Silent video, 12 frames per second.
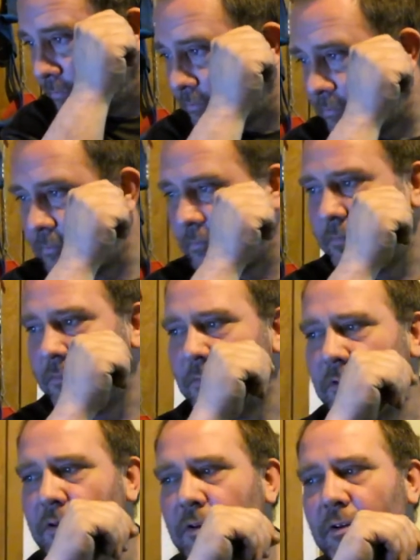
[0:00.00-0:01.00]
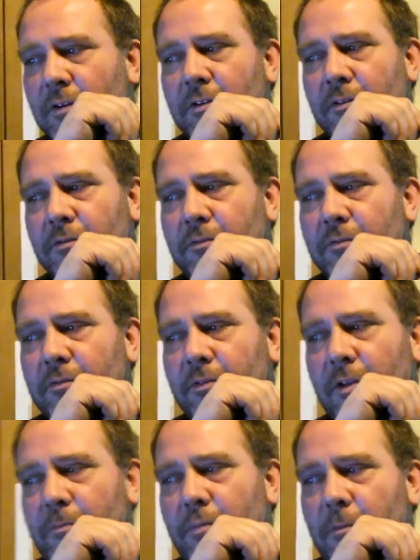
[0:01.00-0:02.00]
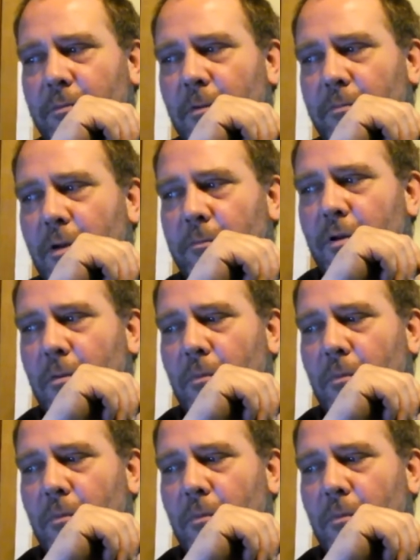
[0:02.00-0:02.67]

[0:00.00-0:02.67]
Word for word: Alright. Yep, yep, yep, yep, yep.